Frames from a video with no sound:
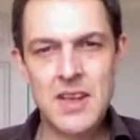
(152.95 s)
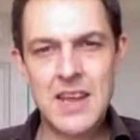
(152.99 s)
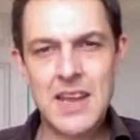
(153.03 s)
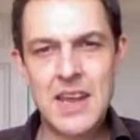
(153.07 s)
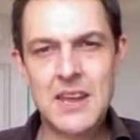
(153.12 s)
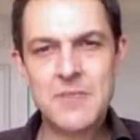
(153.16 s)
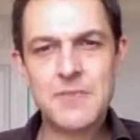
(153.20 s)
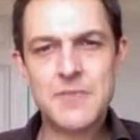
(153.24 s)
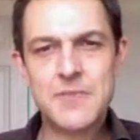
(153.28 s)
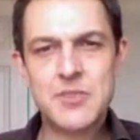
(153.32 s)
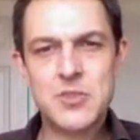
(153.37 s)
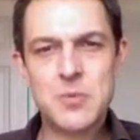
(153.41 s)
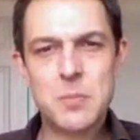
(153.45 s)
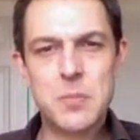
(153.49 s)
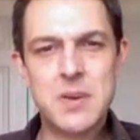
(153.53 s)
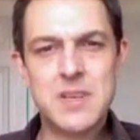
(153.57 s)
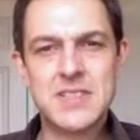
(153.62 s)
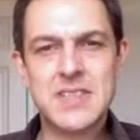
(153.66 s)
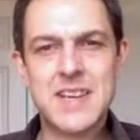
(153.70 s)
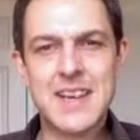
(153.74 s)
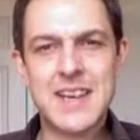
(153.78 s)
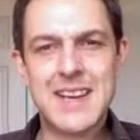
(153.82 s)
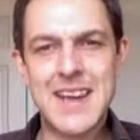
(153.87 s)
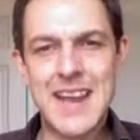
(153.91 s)
If
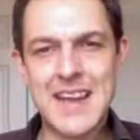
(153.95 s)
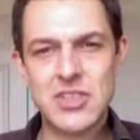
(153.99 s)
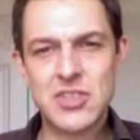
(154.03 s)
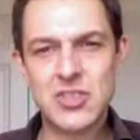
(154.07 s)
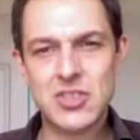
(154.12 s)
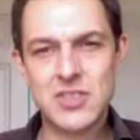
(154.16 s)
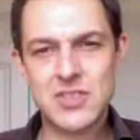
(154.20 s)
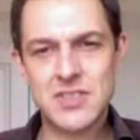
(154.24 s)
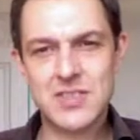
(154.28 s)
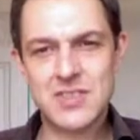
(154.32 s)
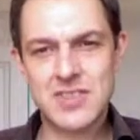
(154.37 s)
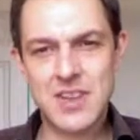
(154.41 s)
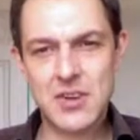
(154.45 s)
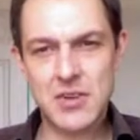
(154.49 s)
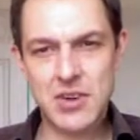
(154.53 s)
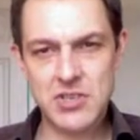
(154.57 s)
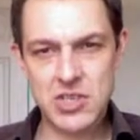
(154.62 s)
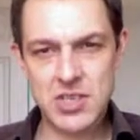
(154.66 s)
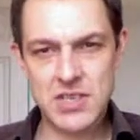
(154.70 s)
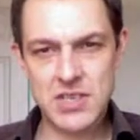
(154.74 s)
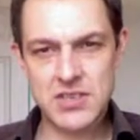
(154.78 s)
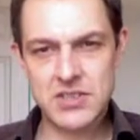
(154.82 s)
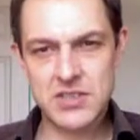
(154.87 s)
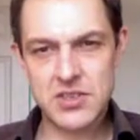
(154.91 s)
somebody's connections are
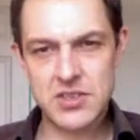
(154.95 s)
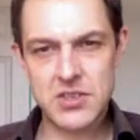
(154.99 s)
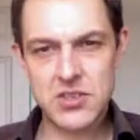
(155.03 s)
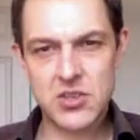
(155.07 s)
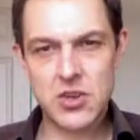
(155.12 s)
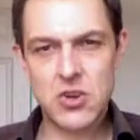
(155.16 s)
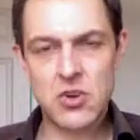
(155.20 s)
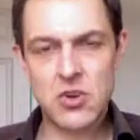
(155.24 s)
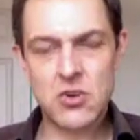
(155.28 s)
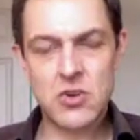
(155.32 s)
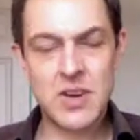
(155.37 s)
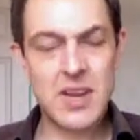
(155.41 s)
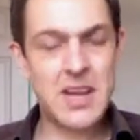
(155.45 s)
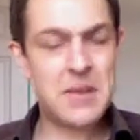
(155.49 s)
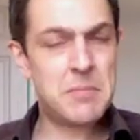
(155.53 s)
actually turned on,